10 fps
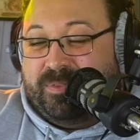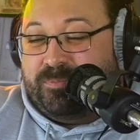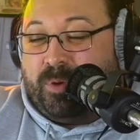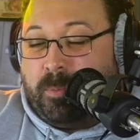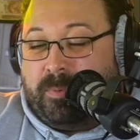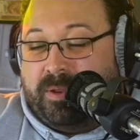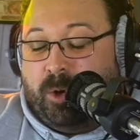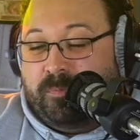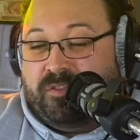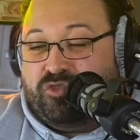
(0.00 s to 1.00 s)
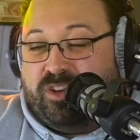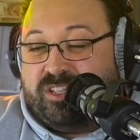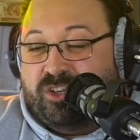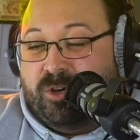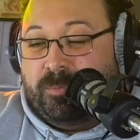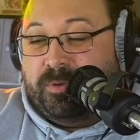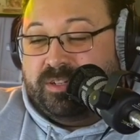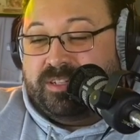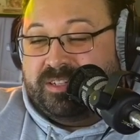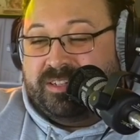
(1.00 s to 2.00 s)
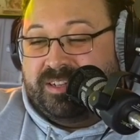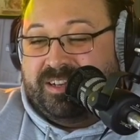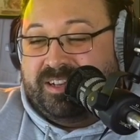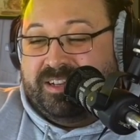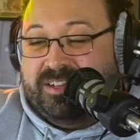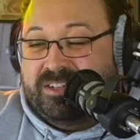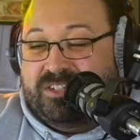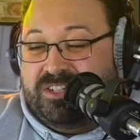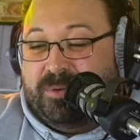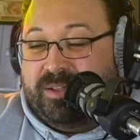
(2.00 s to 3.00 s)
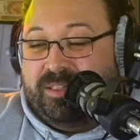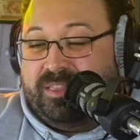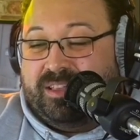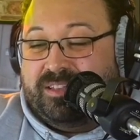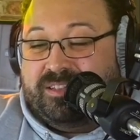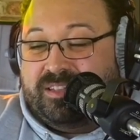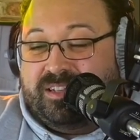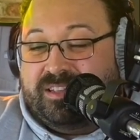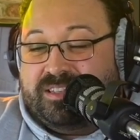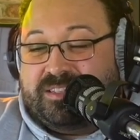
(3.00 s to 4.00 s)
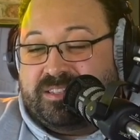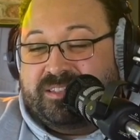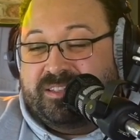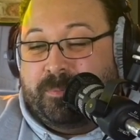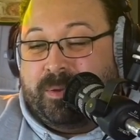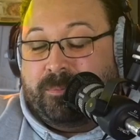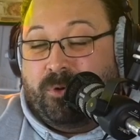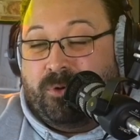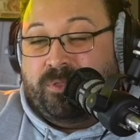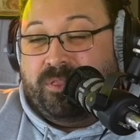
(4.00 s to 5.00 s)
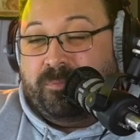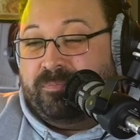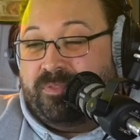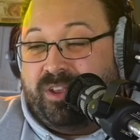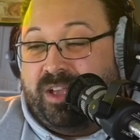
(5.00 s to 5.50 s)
probably up for dressing up and doing things like this a bit more than the